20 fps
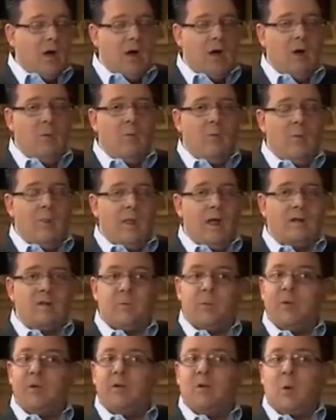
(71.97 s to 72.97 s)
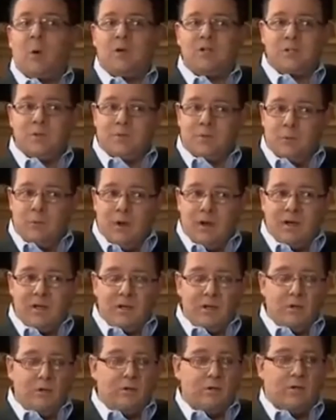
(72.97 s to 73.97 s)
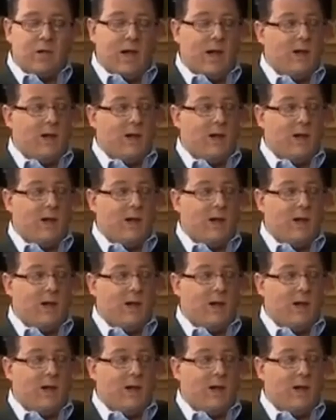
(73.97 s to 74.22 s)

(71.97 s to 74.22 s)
um, that's been in question for many years.